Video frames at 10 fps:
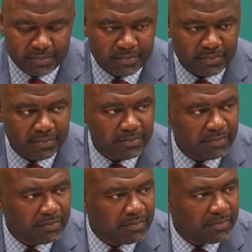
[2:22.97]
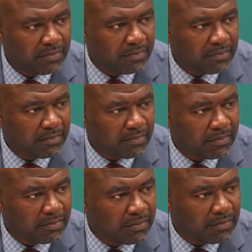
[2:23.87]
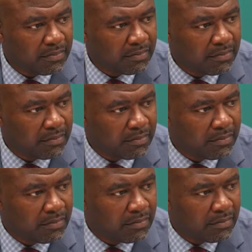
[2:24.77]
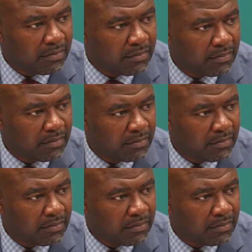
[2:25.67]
Coach, if you didn't talk about it before, uh,